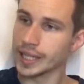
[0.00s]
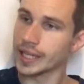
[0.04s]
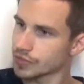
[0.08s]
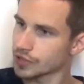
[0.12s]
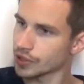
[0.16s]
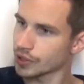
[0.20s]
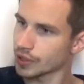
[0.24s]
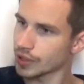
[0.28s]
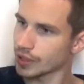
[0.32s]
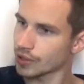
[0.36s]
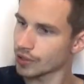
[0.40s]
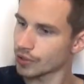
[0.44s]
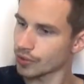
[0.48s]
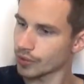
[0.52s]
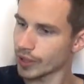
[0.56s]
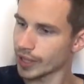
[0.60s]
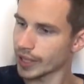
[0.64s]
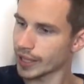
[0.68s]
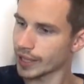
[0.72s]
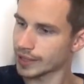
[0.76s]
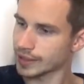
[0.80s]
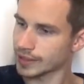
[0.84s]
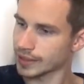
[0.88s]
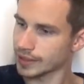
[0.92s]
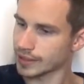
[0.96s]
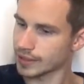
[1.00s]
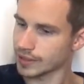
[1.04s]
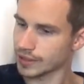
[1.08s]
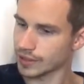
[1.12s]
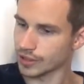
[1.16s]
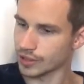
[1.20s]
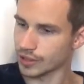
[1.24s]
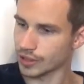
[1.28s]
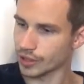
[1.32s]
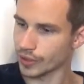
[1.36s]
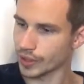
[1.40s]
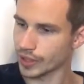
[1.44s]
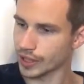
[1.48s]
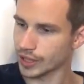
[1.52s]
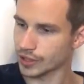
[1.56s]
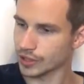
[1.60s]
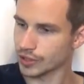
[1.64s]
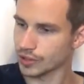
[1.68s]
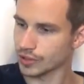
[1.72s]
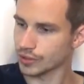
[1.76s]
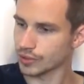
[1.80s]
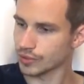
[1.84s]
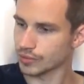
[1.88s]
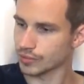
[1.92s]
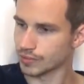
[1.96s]
Doing great, it's growing
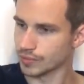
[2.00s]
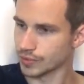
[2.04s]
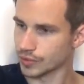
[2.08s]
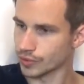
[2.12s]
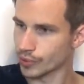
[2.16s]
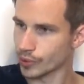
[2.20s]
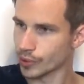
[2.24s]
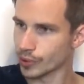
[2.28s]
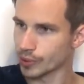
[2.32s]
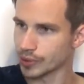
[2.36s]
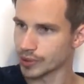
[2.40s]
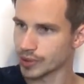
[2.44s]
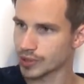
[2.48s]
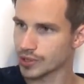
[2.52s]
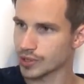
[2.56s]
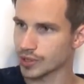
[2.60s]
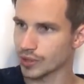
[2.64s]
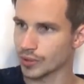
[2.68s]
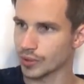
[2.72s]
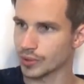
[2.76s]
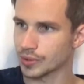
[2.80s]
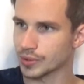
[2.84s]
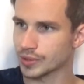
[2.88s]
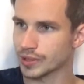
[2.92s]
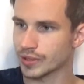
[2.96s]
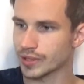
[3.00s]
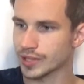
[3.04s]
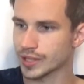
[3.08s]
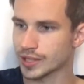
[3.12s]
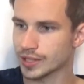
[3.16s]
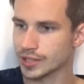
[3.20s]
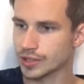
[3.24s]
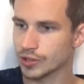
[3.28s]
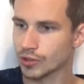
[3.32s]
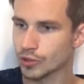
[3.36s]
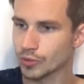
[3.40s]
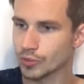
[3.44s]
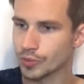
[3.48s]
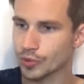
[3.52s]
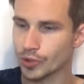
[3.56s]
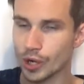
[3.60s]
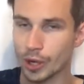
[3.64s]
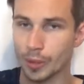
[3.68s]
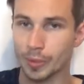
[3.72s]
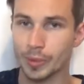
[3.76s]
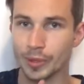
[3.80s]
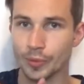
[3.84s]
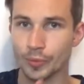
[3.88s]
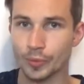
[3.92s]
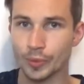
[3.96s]
new roots, so there is no
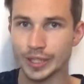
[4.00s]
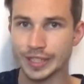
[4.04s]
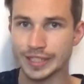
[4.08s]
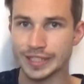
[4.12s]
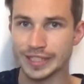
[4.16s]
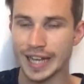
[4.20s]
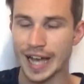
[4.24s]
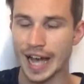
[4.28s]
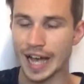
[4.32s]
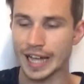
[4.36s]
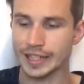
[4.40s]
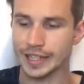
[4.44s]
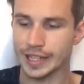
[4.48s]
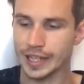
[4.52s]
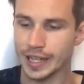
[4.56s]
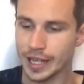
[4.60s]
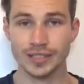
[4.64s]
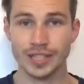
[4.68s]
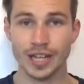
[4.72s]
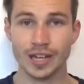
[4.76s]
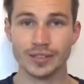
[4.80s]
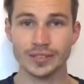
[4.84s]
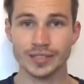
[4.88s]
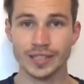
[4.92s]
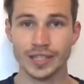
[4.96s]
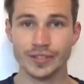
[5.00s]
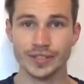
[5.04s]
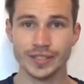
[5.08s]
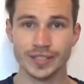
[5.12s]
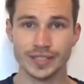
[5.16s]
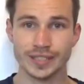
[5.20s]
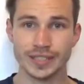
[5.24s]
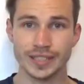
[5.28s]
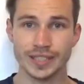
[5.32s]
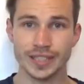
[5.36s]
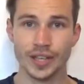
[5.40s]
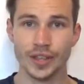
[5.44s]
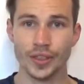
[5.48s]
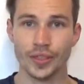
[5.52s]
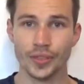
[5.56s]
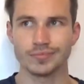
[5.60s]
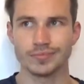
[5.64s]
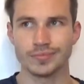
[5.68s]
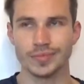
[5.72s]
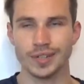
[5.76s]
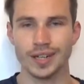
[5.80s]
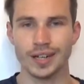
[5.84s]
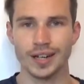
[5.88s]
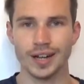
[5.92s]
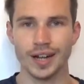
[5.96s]
problem with that. Now there is the,
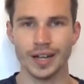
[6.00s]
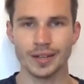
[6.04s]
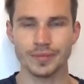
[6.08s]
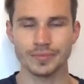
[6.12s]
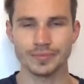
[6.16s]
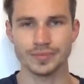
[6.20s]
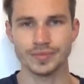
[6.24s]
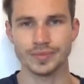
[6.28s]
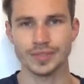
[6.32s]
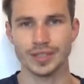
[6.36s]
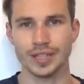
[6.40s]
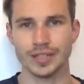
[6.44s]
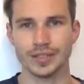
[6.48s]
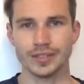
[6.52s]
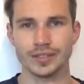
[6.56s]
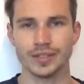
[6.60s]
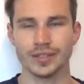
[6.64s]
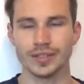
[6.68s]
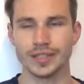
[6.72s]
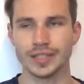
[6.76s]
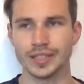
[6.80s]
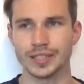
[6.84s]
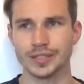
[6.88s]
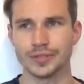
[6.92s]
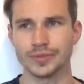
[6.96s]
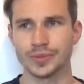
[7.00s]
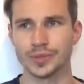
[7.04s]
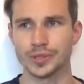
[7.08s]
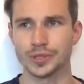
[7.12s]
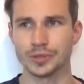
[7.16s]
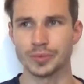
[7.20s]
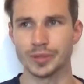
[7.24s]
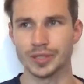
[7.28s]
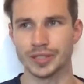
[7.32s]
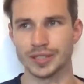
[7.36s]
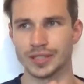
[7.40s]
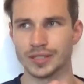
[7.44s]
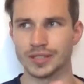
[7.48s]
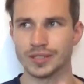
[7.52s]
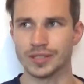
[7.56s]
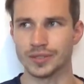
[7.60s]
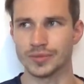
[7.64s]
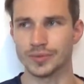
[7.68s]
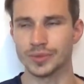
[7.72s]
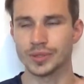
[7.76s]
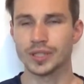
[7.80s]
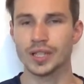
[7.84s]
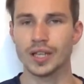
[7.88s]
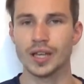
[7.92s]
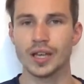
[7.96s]
well, I'm not calling it a wood, but it's a
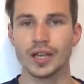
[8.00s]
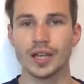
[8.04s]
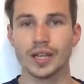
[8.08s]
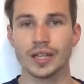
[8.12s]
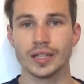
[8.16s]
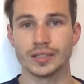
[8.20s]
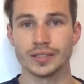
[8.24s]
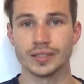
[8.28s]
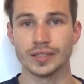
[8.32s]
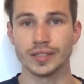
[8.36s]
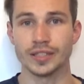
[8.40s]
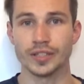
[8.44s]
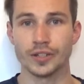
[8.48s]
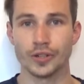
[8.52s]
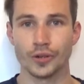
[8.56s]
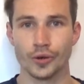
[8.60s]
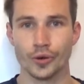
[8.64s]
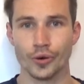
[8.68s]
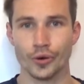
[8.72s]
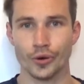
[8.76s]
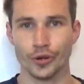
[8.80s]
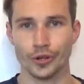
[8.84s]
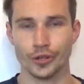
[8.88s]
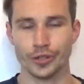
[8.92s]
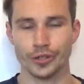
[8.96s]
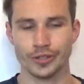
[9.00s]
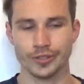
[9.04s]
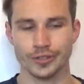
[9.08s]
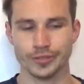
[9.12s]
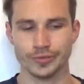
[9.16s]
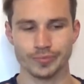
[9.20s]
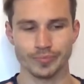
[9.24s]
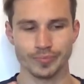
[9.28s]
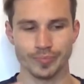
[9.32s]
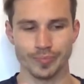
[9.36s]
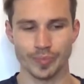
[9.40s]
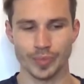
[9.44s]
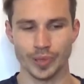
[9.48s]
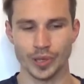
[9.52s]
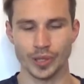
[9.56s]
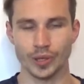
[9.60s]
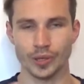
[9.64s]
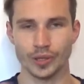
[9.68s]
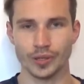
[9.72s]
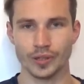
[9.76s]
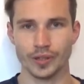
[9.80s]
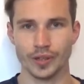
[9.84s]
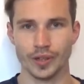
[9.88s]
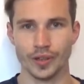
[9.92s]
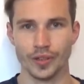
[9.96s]
wood, the cork
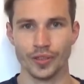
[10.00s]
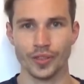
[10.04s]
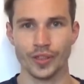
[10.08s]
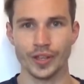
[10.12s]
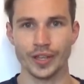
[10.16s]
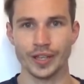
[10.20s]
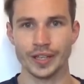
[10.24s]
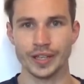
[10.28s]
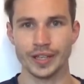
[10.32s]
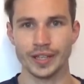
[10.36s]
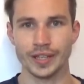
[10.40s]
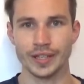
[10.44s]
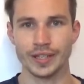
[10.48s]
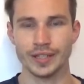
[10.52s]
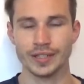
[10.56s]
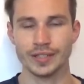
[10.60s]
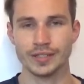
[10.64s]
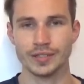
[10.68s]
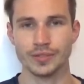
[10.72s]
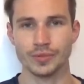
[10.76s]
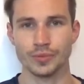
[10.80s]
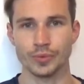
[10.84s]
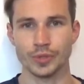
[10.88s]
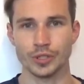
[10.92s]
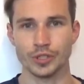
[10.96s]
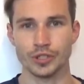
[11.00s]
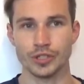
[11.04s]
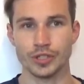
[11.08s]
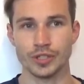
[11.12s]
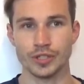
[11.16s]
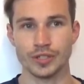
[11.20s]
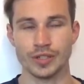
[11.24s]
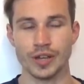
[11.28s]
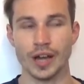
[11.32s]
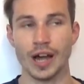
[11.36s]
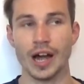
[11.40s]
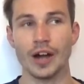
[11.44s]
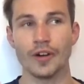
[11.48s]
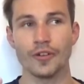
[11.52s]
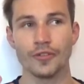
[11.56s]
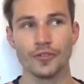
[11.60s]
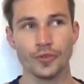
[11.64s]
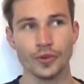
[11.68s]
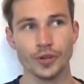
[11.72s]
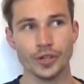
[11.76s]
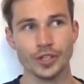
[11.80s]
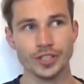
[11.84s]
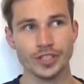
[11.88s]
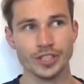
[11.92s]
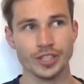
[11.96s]
block thingies, which is,
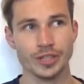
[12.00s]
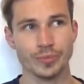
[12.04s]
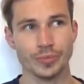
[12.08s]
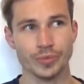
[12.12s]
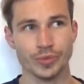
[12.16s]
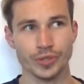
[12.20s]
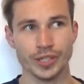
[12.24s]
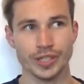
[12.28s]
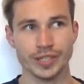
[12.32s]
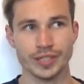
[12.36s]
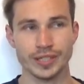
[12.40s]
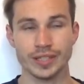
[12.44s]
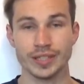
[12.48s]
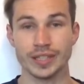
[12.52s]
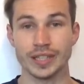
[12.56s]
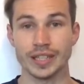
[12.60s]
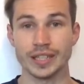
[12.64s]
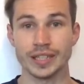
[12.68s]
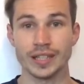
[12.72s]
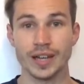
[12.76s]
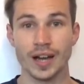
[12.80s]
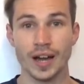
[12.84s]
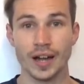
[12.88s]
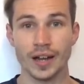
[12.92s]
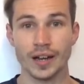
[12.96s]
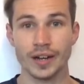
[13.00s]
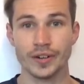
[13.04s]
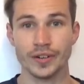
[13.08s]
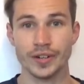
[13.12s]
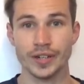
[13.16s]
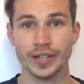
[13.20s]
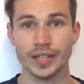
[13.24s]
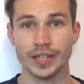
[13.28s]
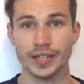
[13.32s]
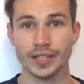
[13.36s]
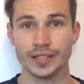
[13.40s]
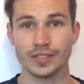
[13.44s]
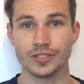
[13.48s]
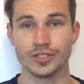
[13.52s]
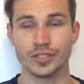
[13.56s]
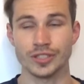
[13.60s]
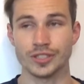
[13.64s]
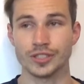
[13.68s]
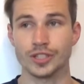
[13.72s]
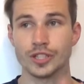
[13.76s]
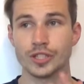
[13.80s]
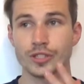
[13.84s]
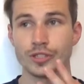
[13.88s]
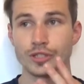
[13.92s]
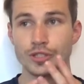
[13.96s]
for some reason in Hungary, it's
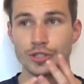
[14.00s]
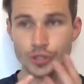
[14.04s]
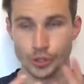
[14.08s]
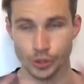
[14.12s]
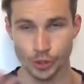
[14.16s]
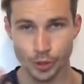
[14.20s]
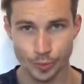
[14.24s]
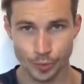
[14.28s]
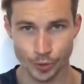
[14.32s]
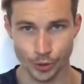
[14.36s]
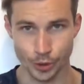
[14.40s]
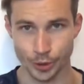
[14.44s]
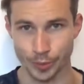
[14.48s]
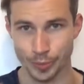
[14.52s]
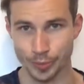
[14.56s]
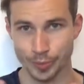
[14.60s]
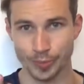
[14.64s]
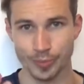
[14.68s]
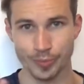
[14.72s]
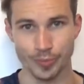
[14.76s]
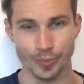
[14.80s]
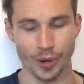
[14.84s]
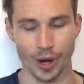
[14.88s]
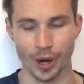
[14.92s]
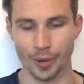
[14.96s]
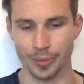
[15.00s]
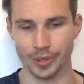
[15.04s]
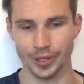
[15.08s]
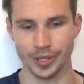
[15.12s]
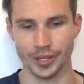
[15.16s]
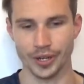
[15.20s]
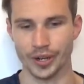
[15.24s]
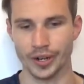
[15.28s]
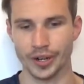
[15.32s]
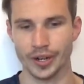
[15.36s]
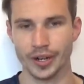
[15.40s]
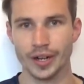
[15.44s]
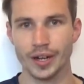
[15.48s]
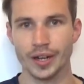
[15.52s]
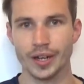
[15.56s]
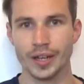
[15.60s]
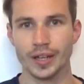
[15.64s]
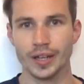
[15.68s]
just super popular.